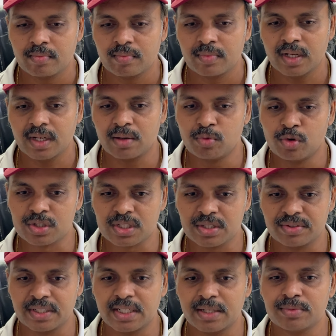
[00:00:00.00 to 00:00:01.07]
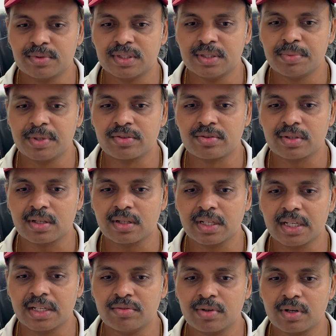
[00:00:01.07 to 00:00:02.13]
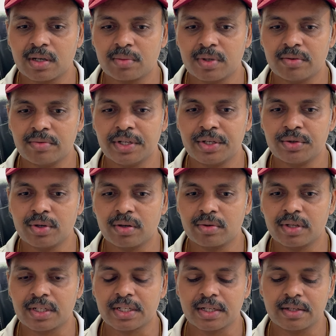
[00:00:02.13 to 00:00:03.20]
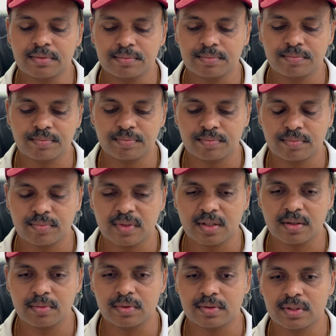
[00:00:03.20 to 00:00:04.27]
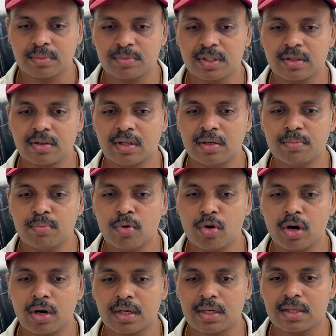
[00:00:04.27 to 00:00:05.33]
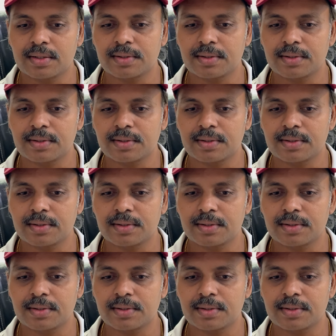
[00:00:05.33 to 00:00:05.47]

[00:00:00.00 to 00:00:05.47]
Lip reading: or most of the times, depends on the environment where you are working, something called block.